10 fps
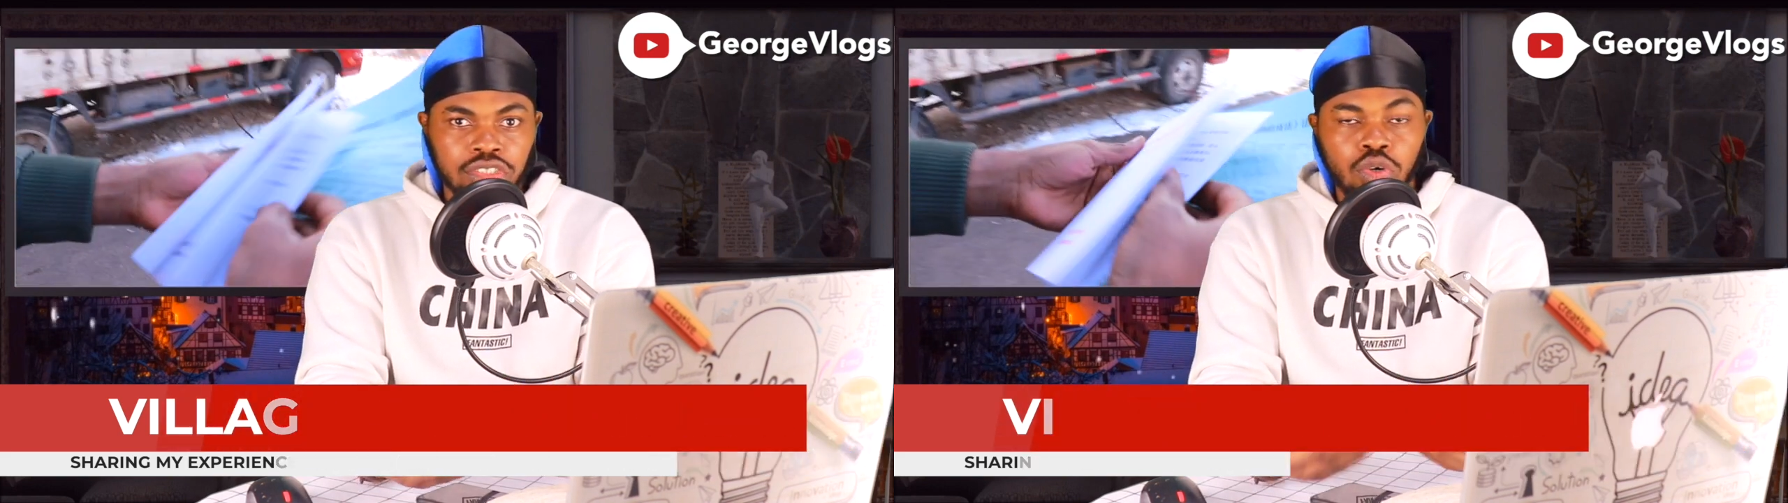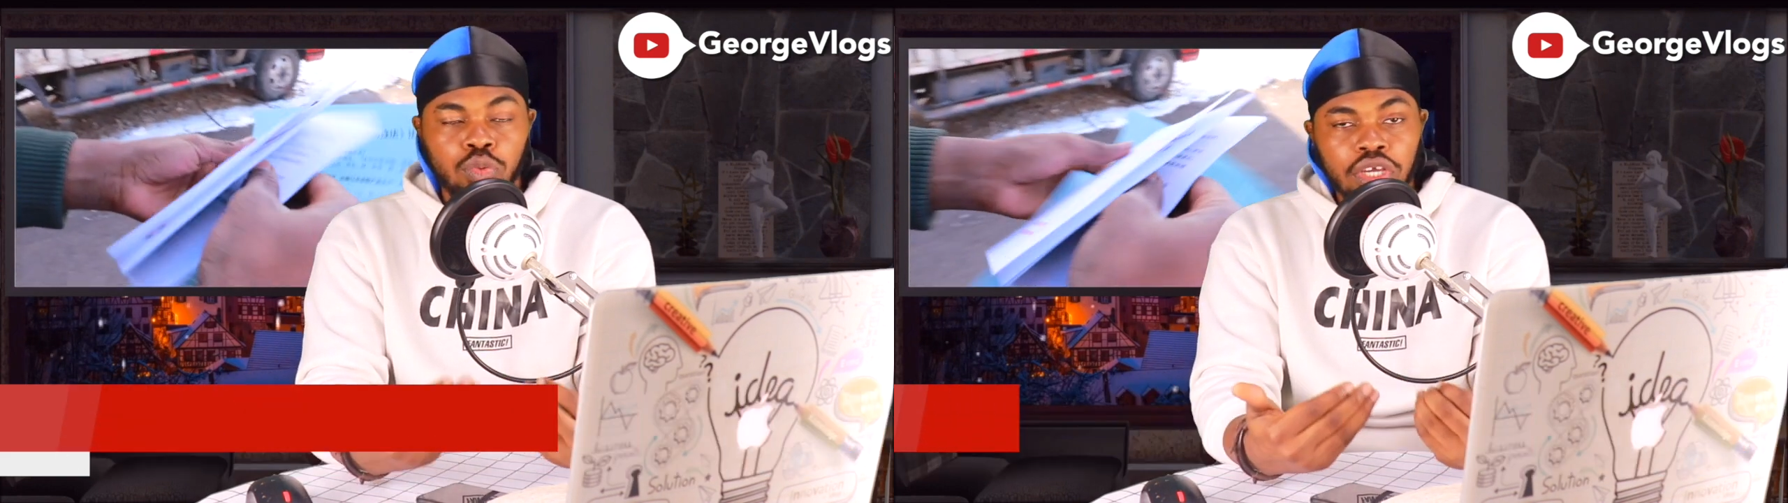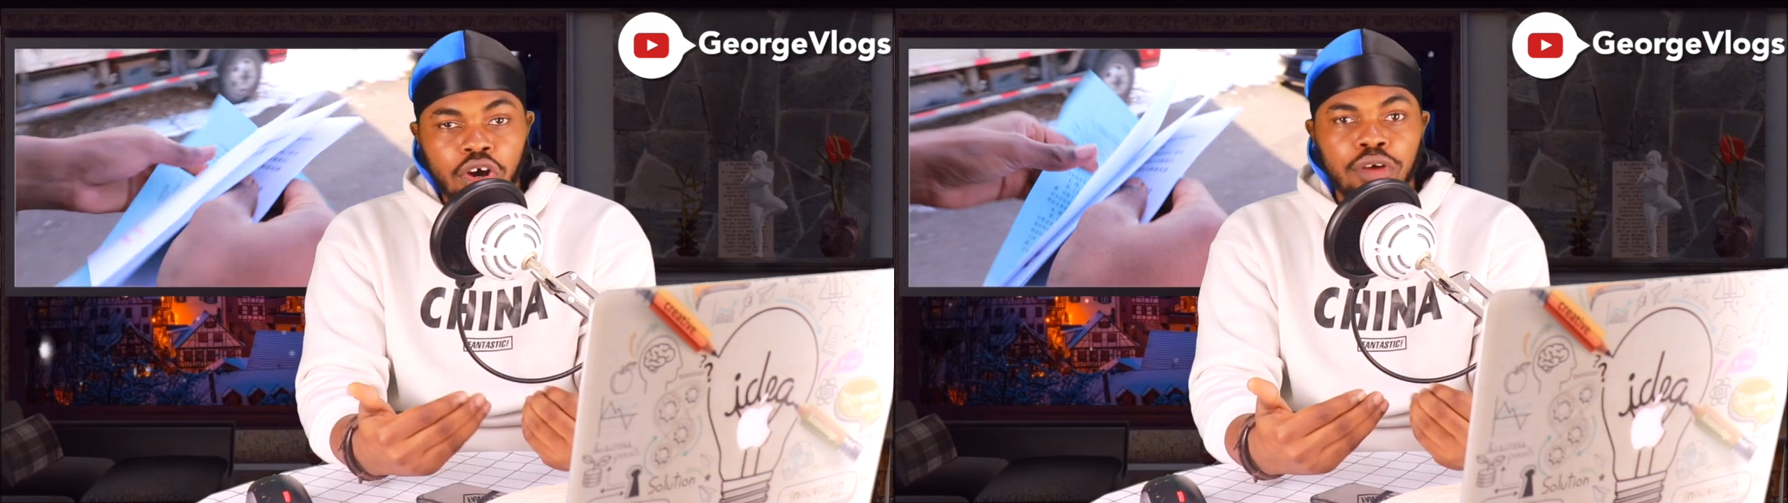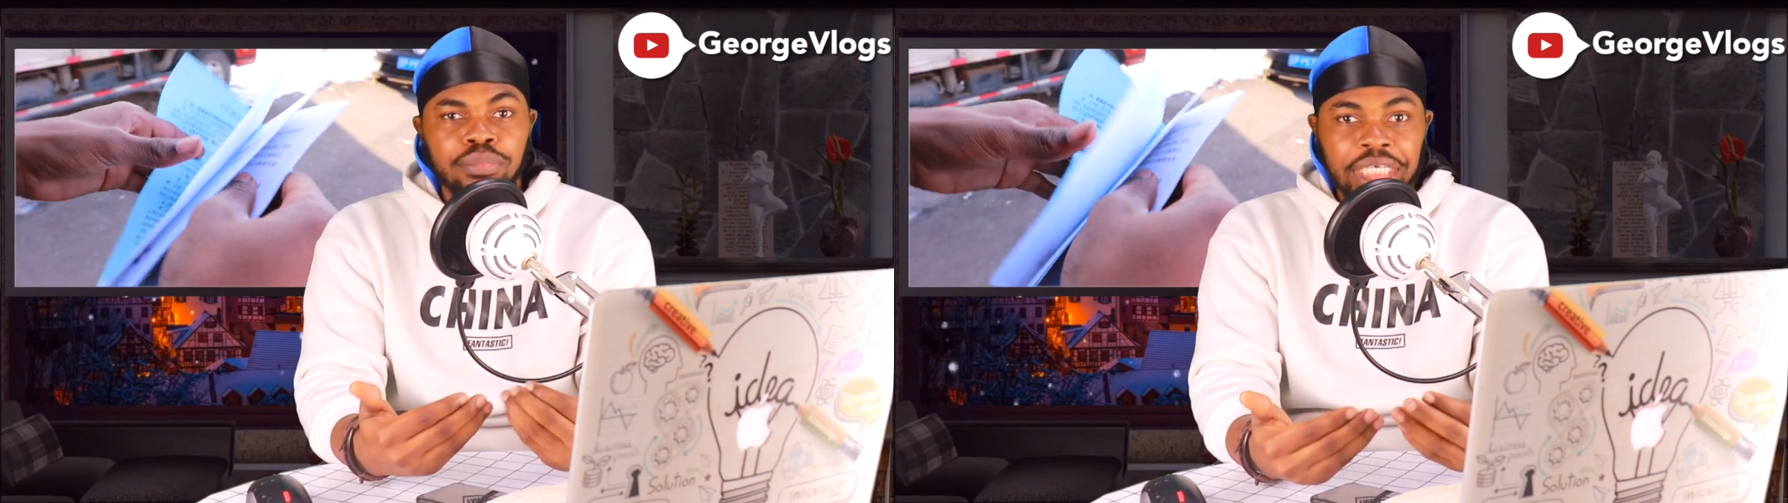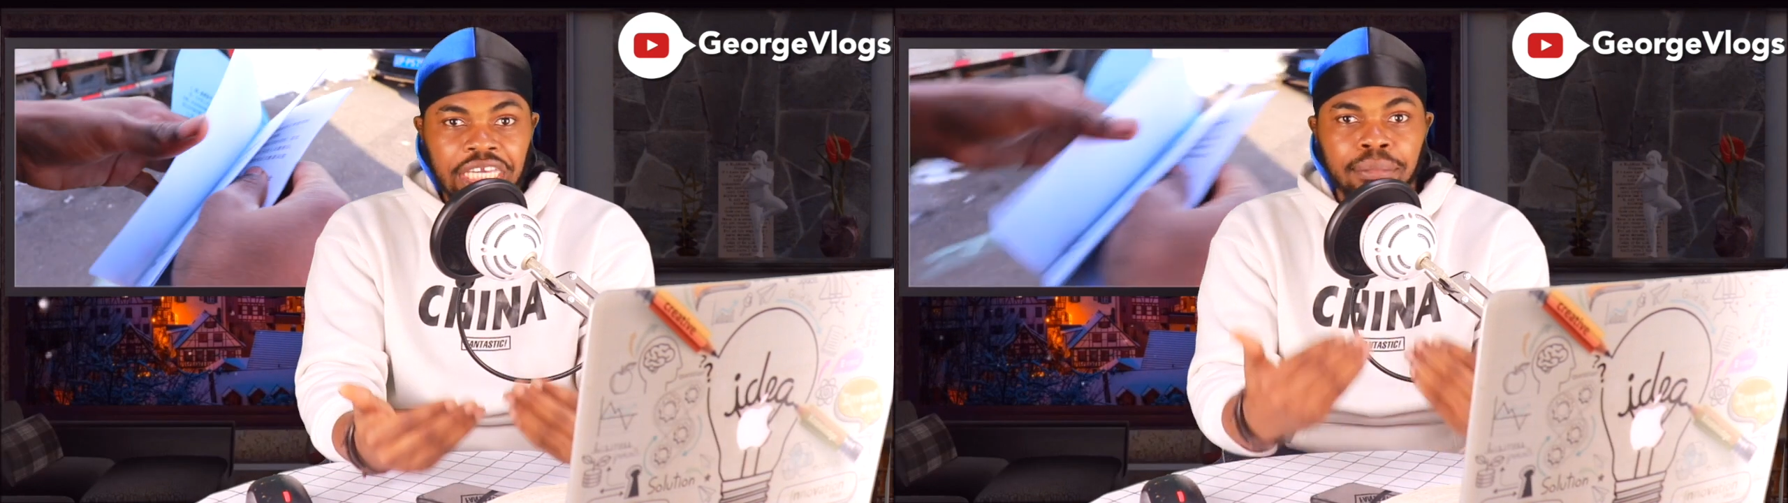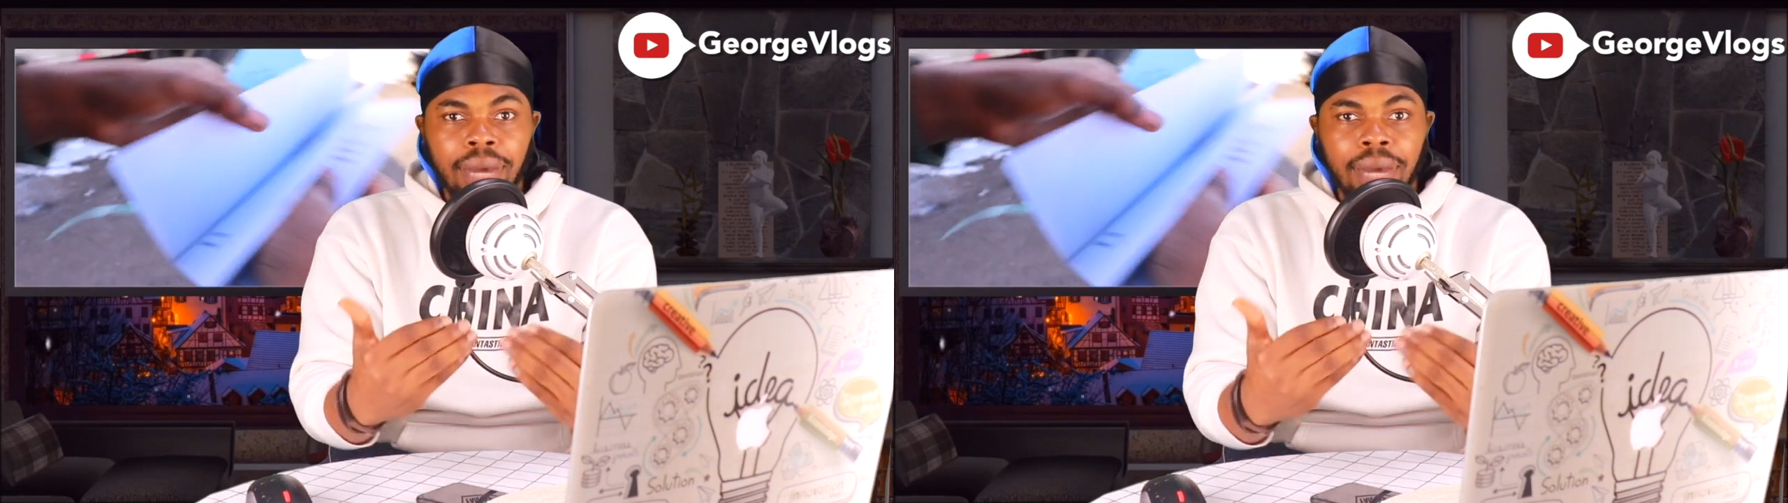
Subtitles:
So we all became